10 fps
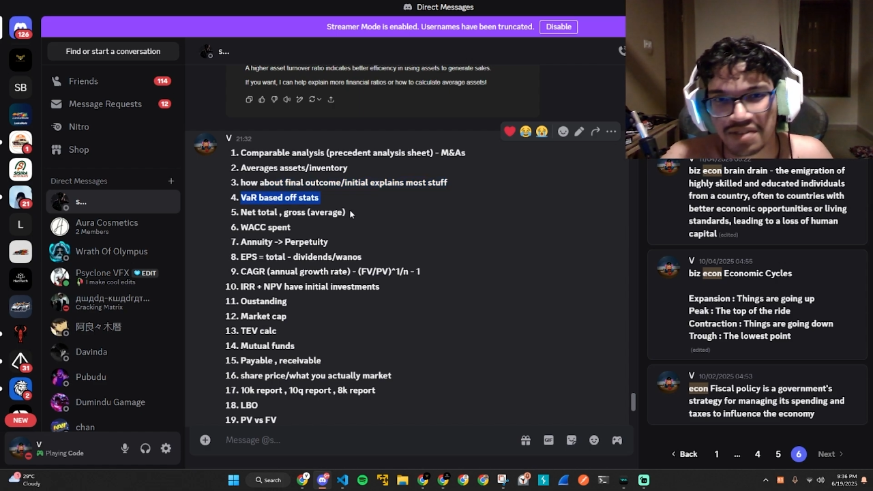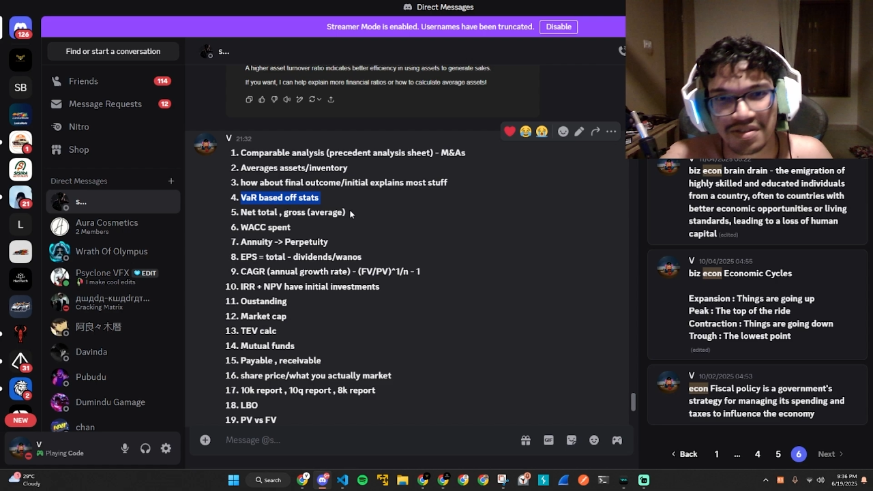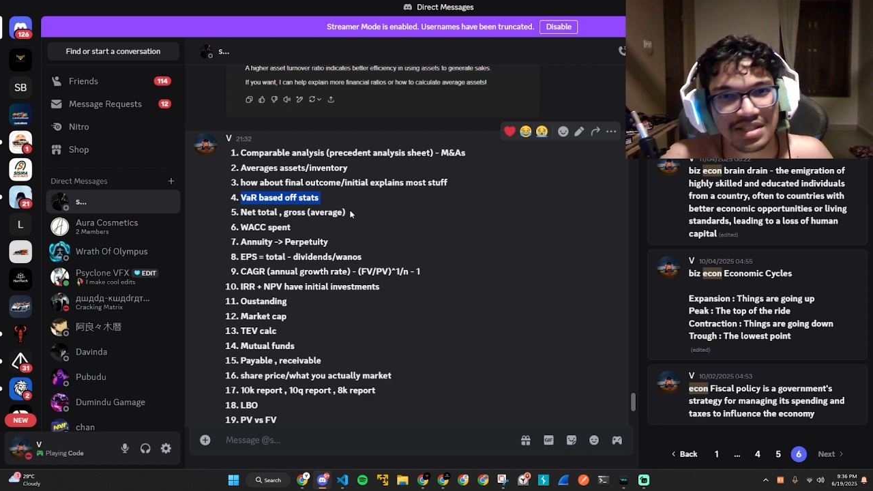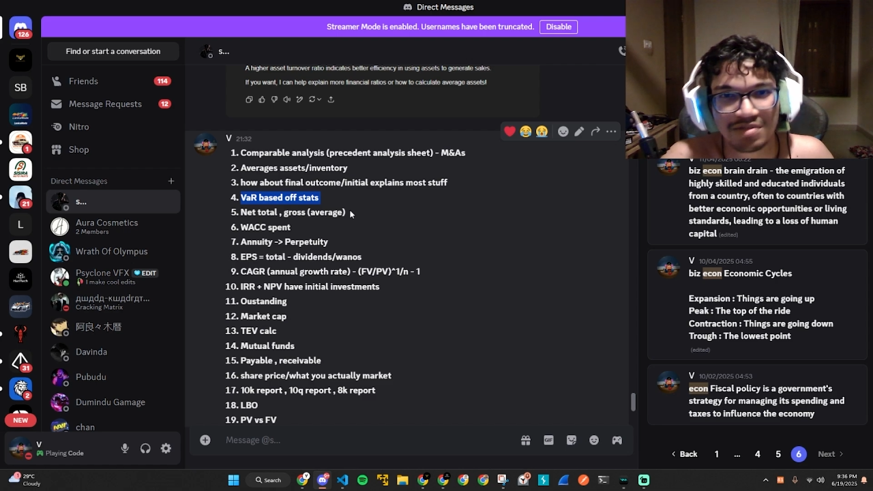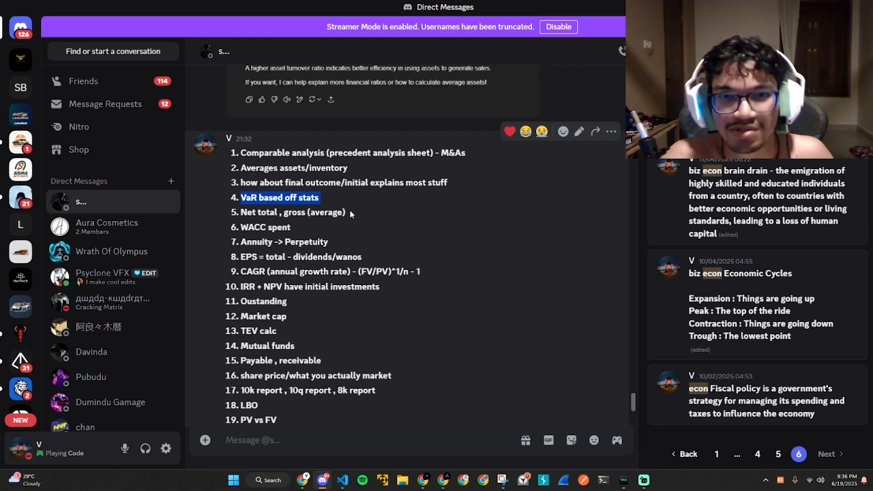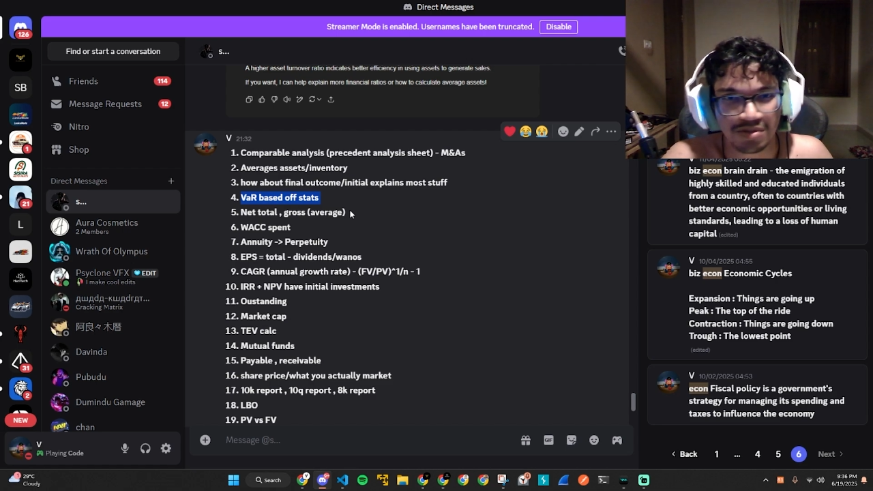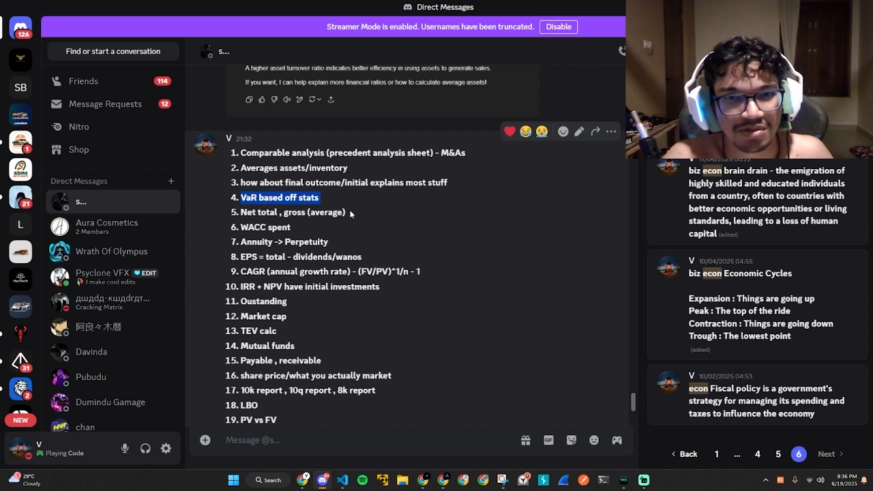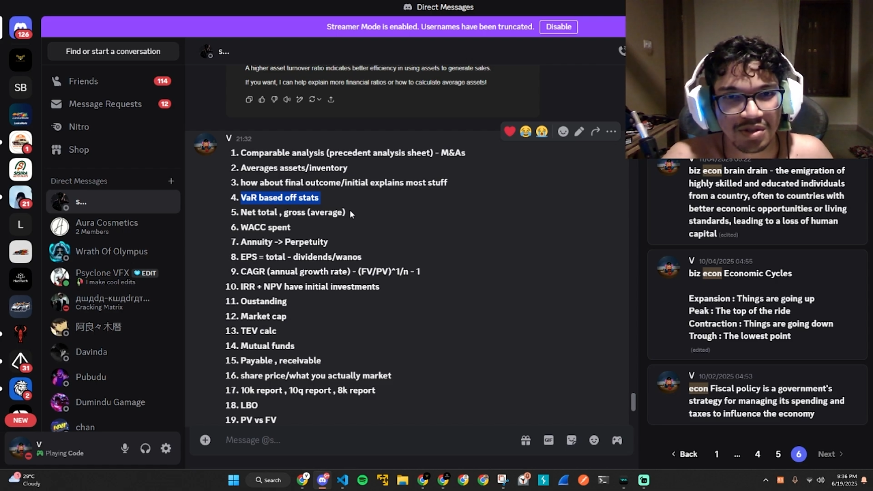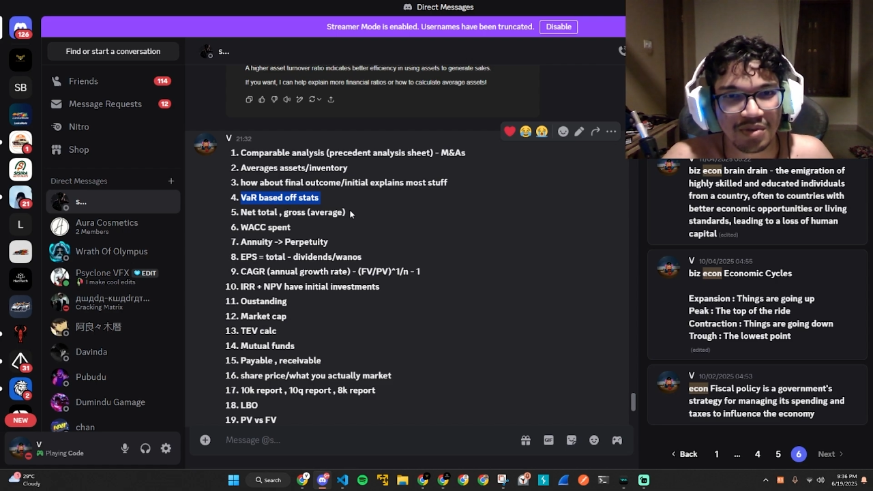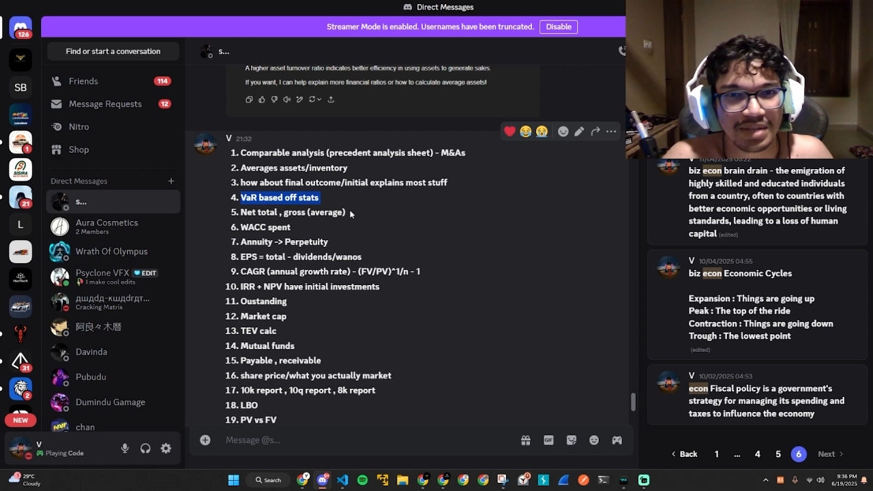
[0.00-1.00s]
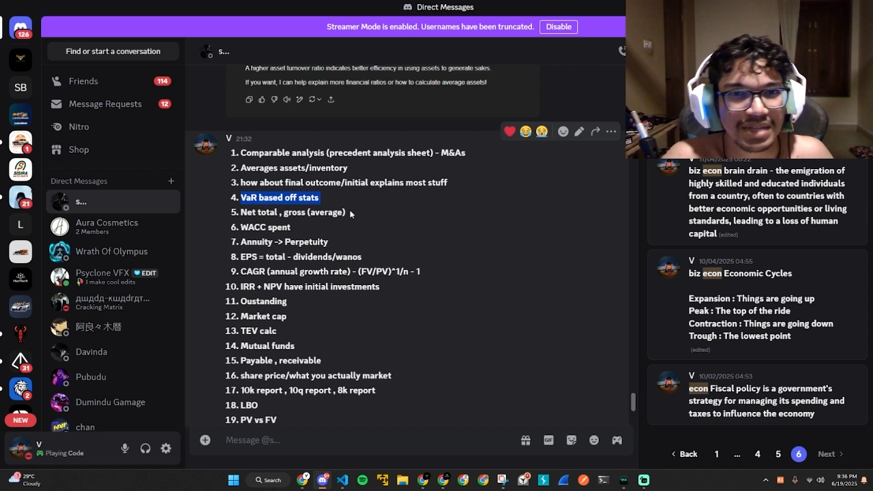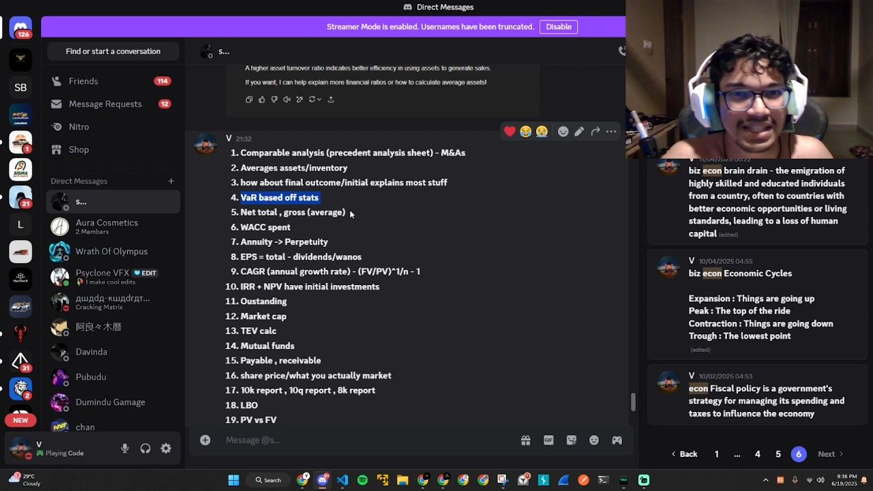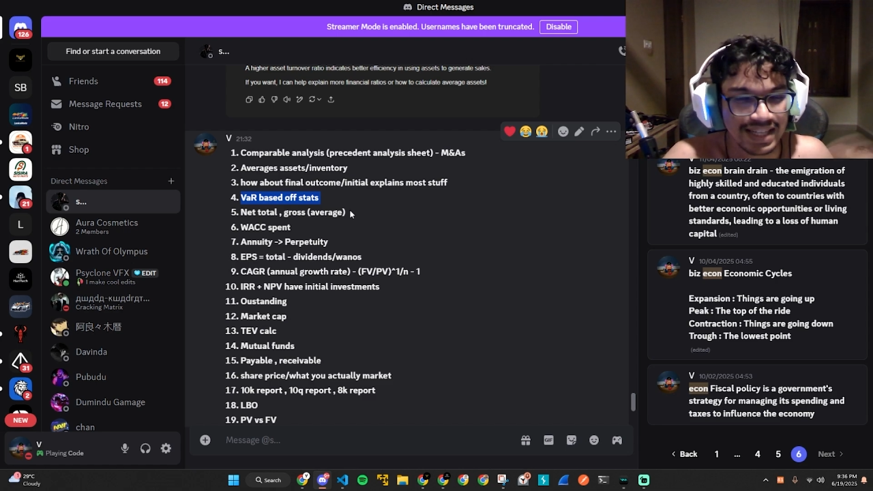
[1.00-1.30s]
average, you know what it means.